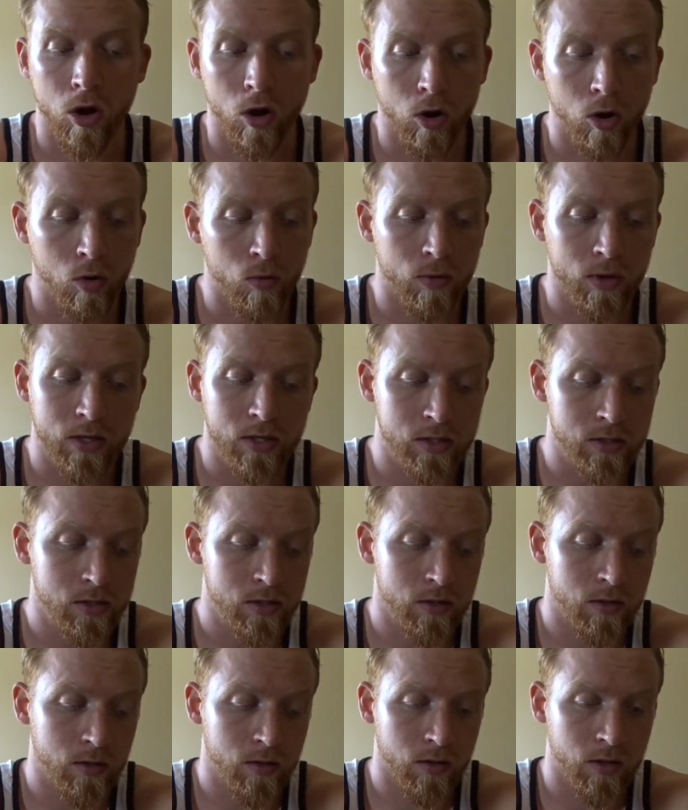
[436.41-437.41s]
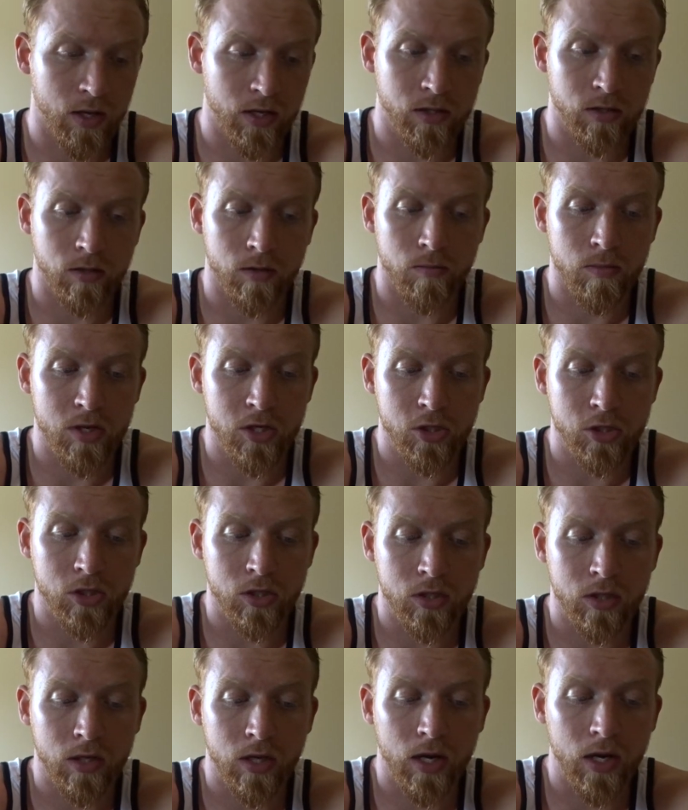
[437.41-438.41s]
always like to
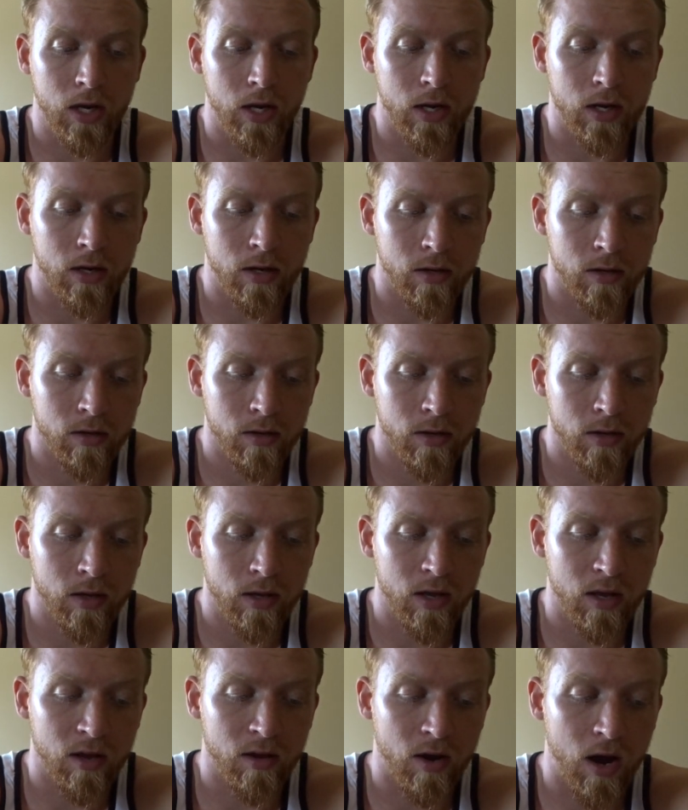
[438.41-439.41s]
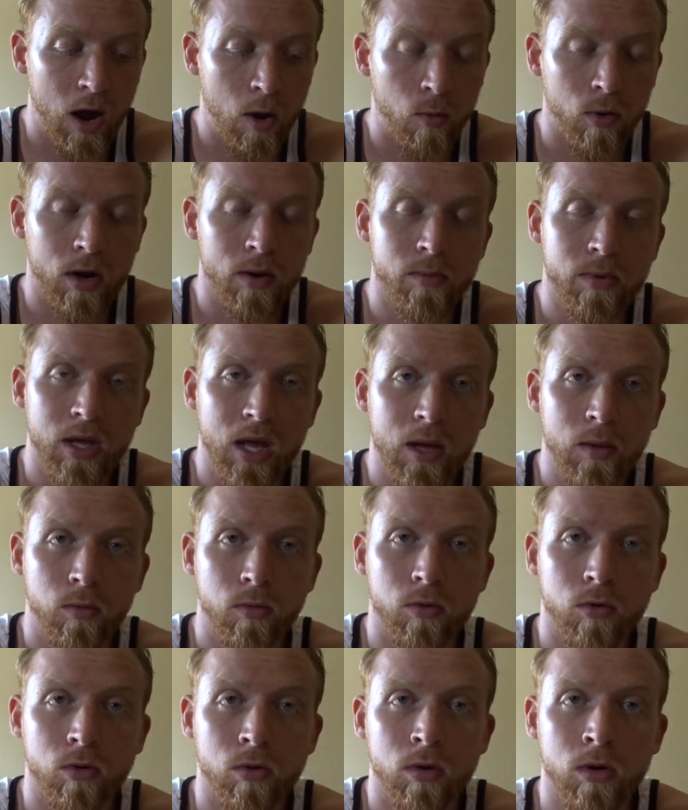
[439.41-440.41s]
mention, and I want to be
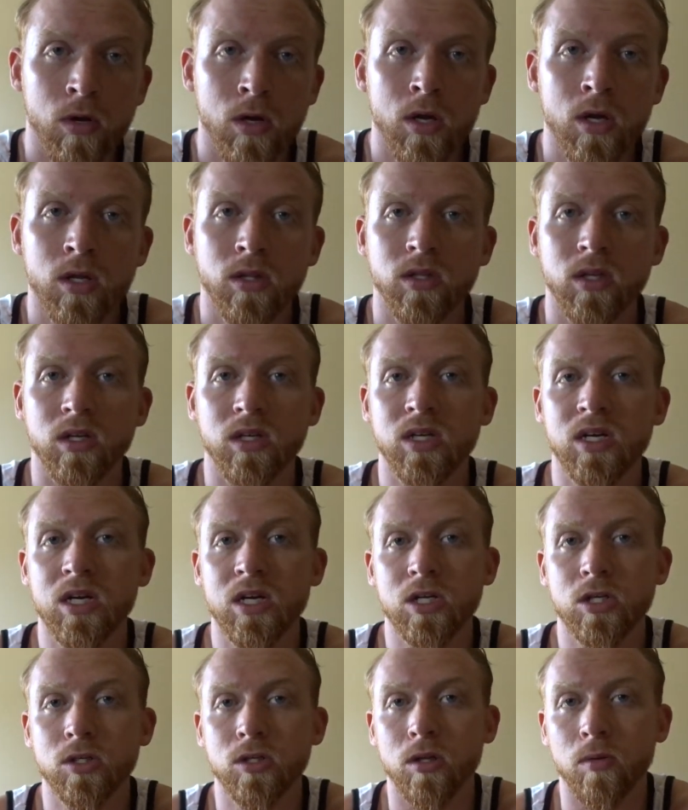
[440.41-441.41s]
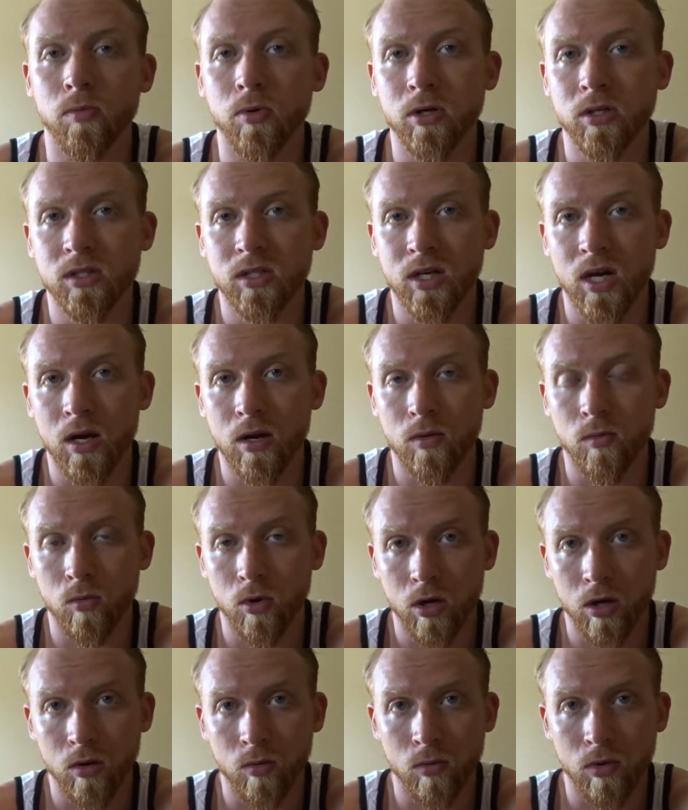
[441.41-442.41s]
able to teach the person that I'm
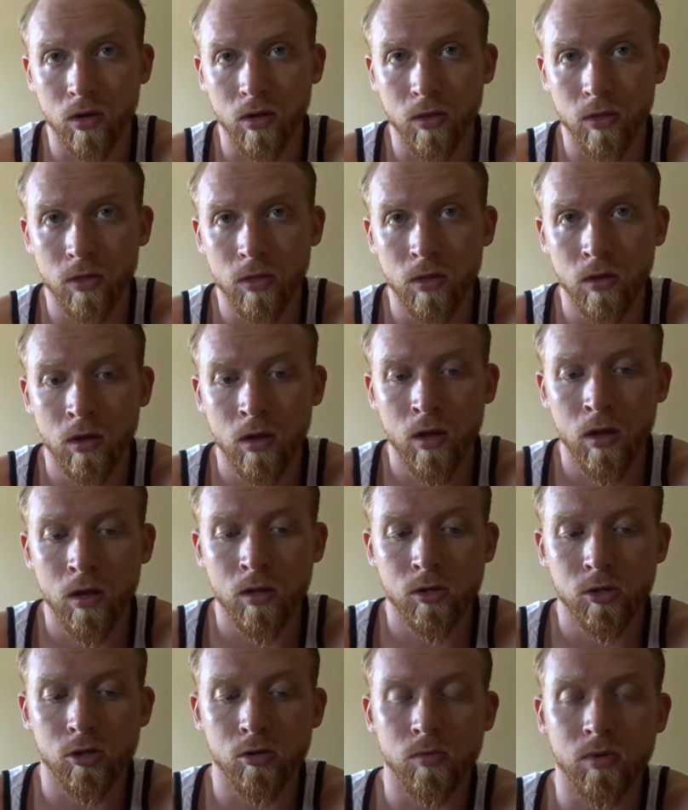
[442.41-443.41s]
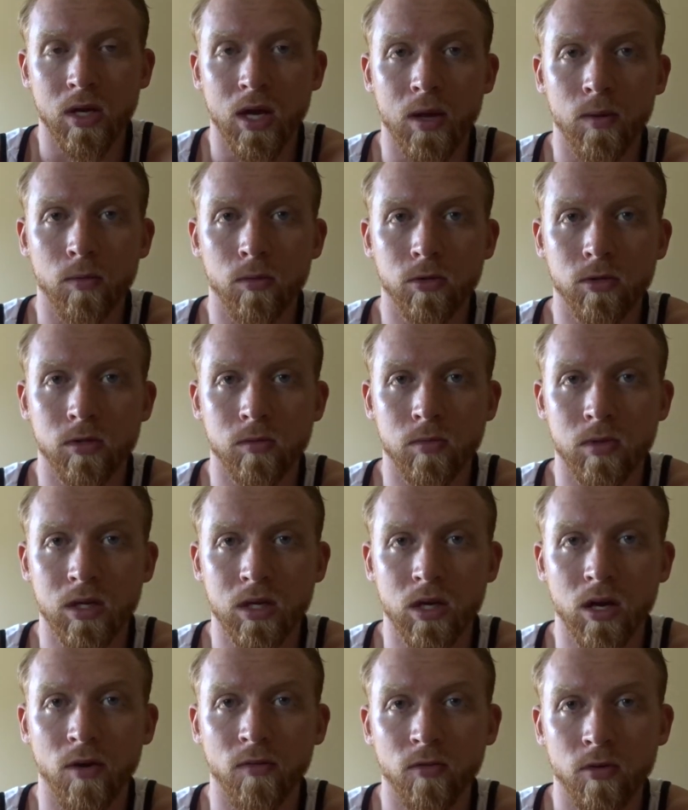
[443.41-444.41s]
working with to be able to
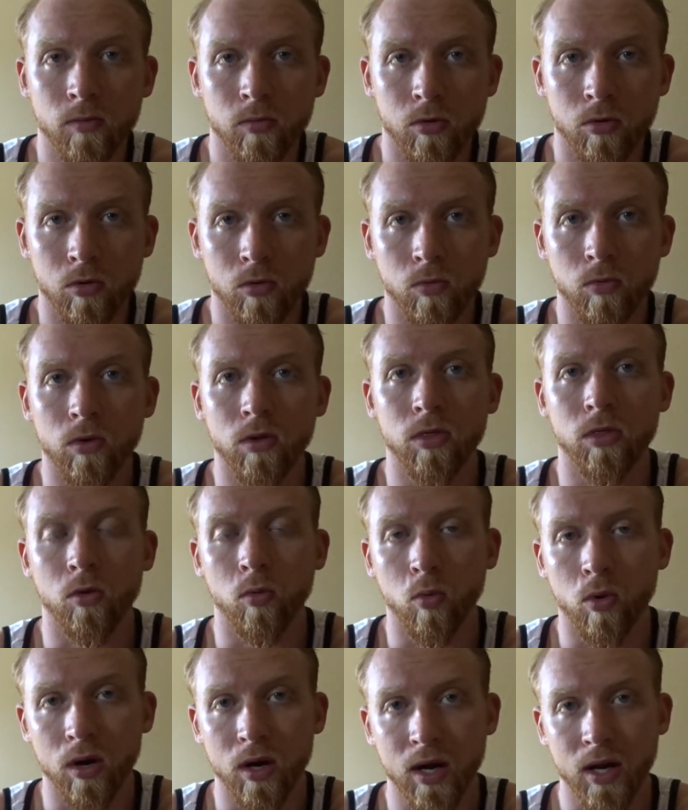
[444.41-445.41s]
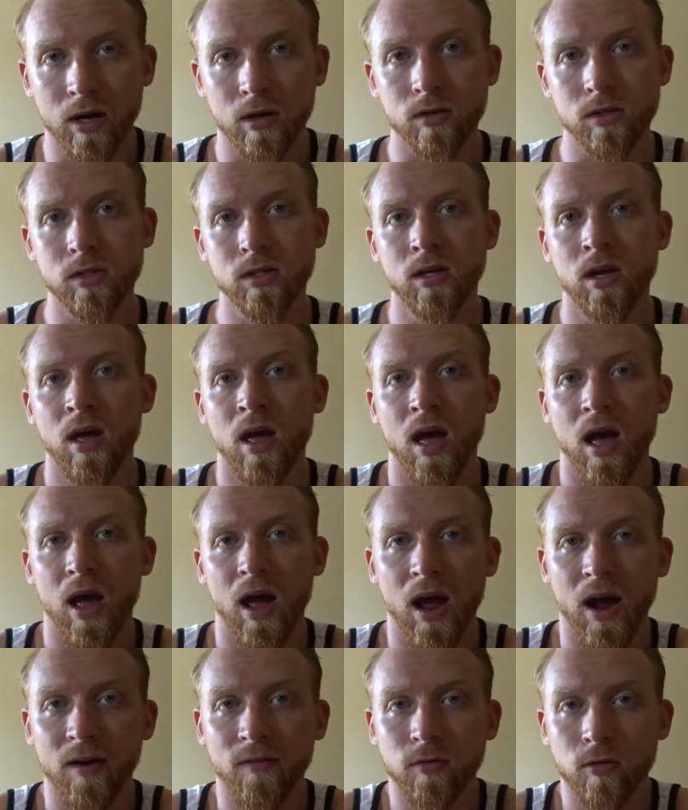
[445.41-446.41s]
be comfortable with the workouts
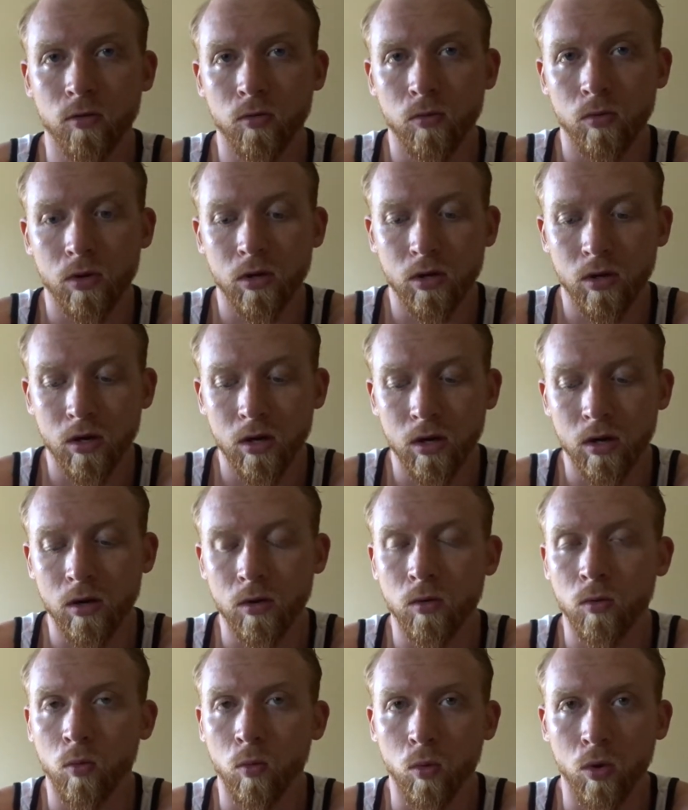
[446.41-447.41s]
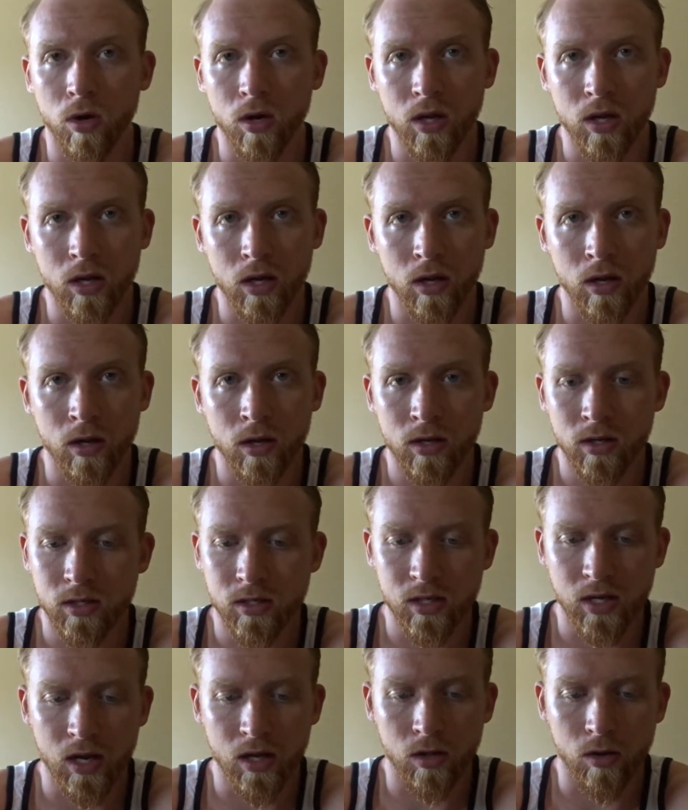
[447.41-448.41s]
after we're done working
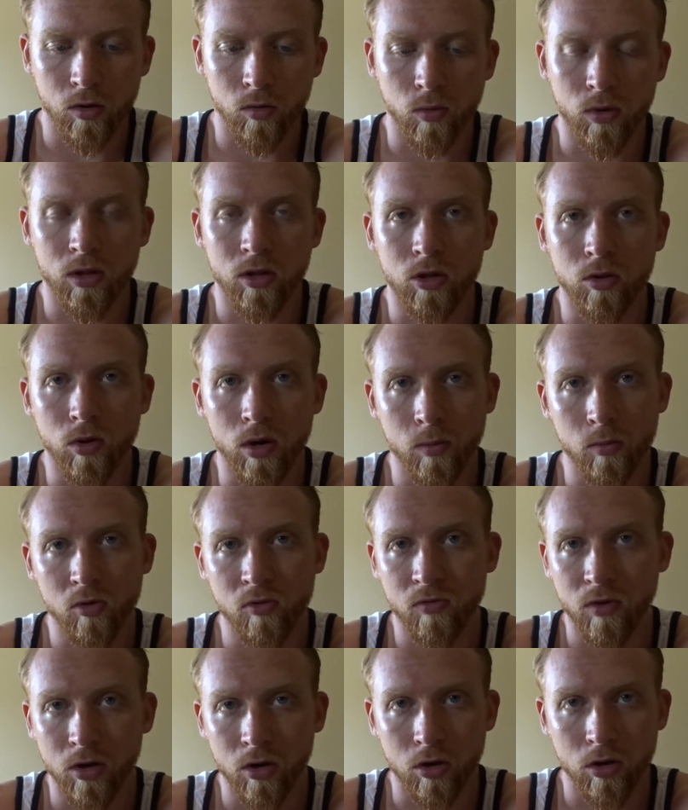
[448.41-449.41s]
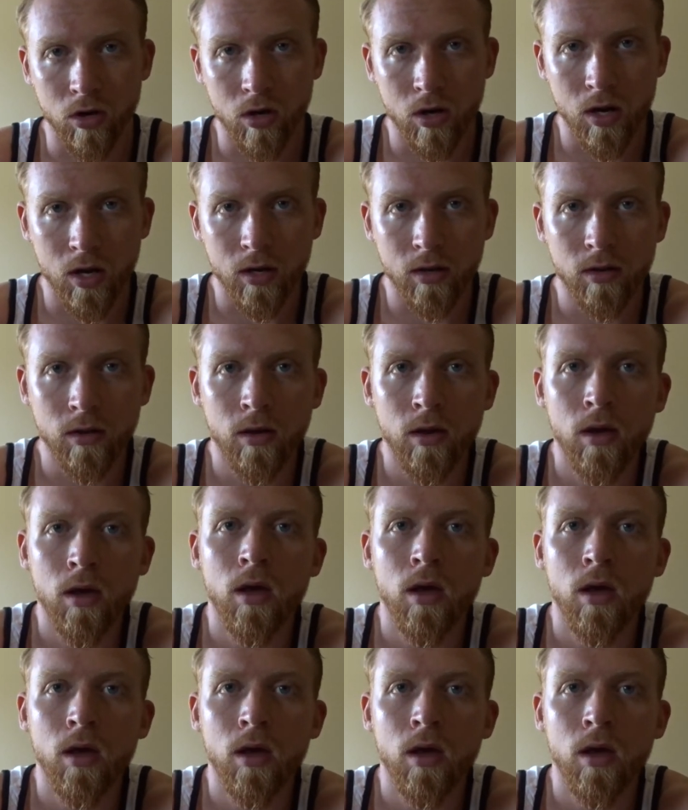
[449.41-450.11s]
together, whether you want to move on or not,